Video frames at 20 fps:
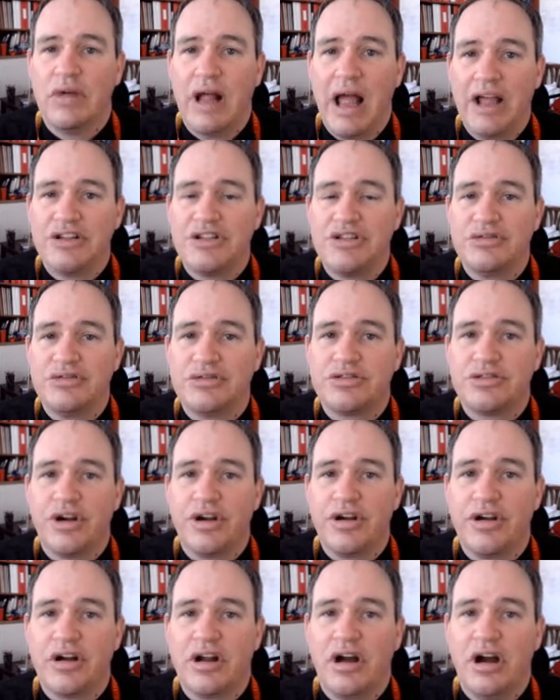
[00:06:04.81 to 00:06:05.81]
as you start
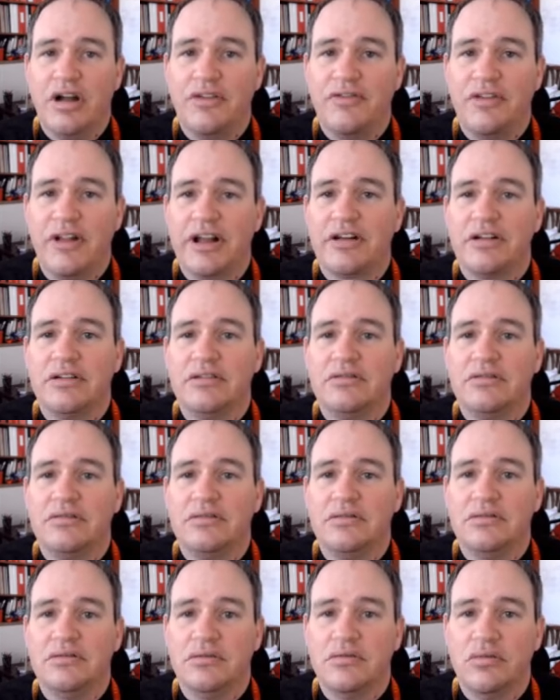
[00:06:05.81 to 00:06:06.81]
your conflict,
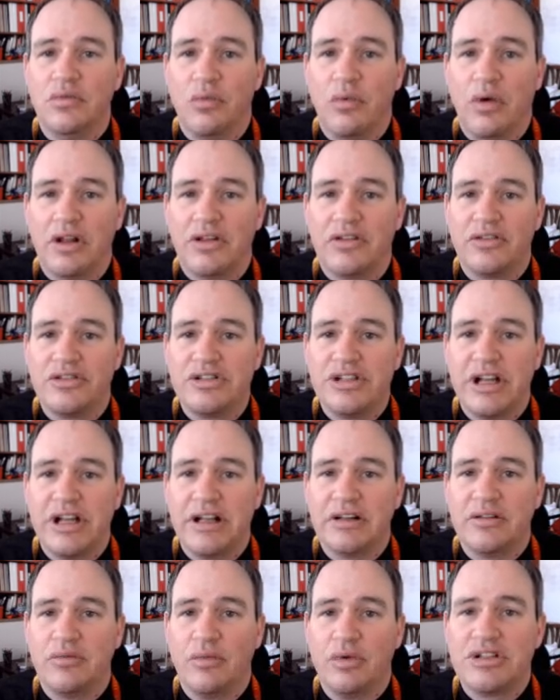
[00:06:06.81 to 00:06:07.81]
what's the
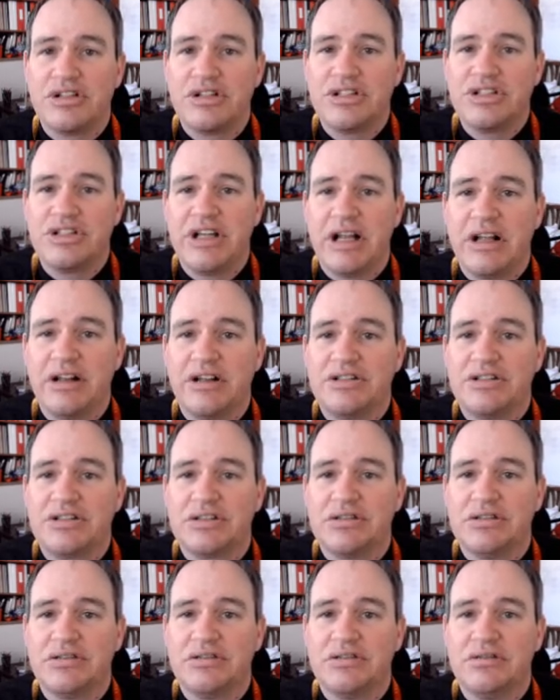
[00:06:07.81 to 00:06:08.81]
challenge?
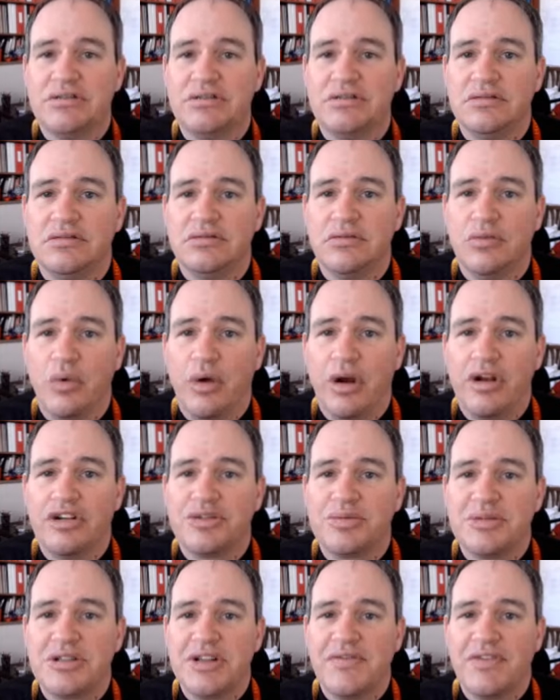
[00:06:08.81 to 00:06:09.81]
What are your
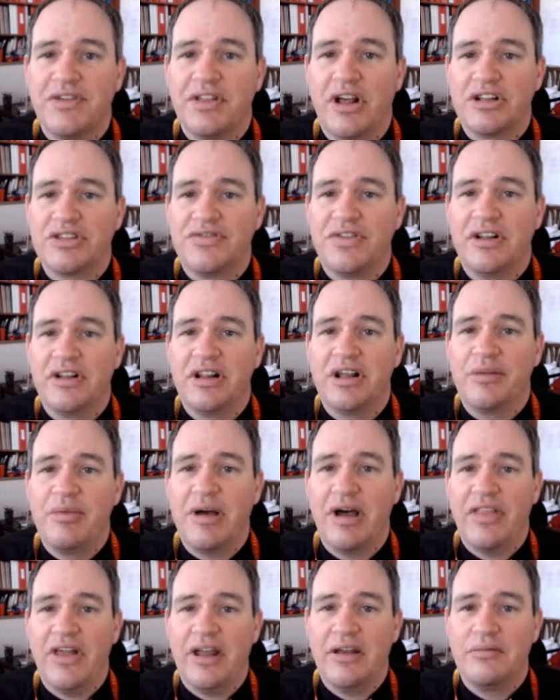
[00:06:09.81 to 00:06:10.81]
specific thoughts or feeling
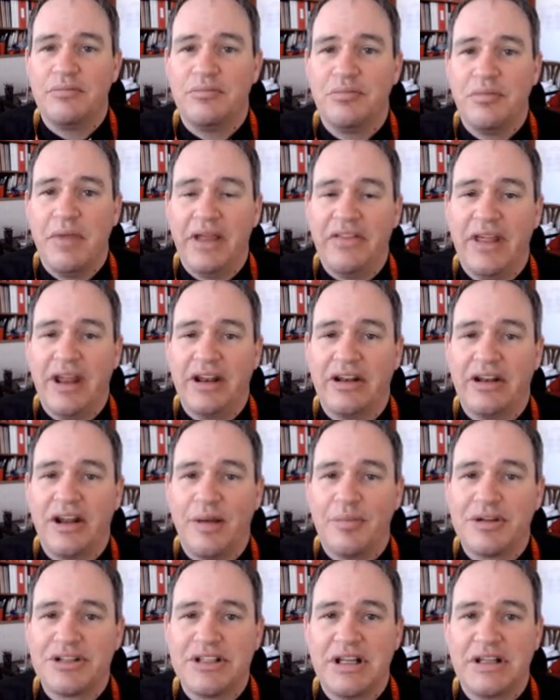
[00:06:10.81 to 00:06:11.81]
about that? Make that a
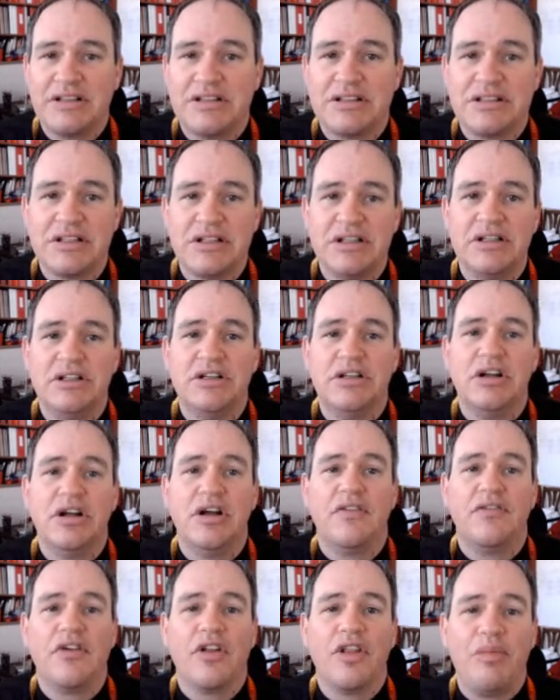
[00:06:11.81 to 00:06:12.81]
topic sentence.
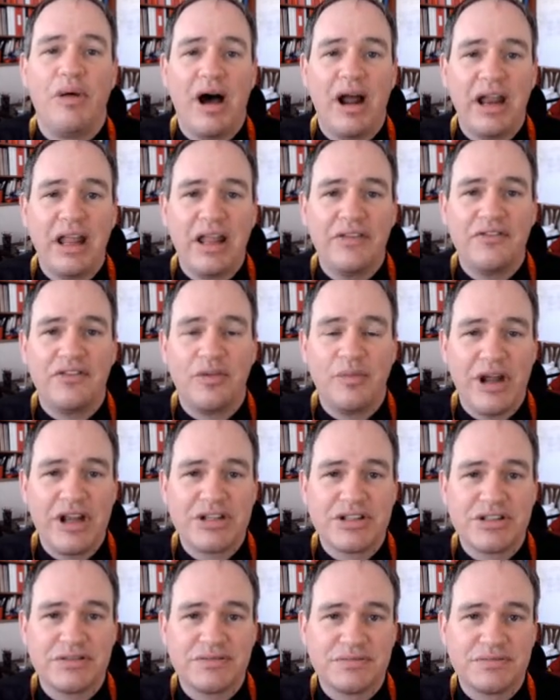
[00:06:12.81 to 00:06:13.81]
For the body
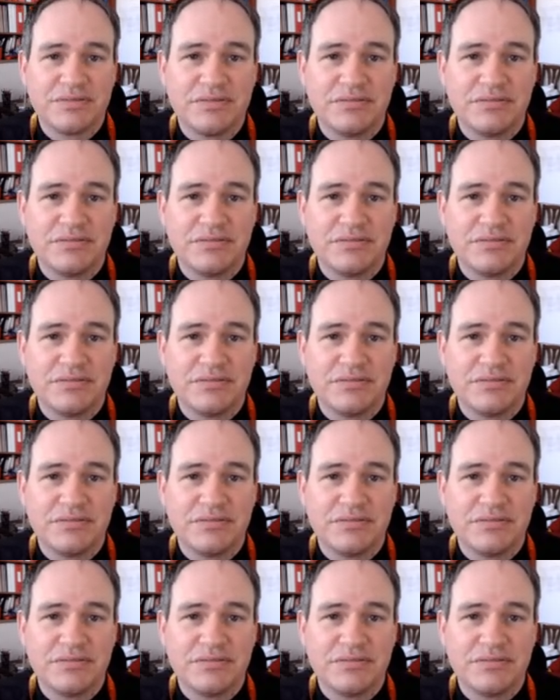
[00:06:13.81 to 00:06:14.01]
information,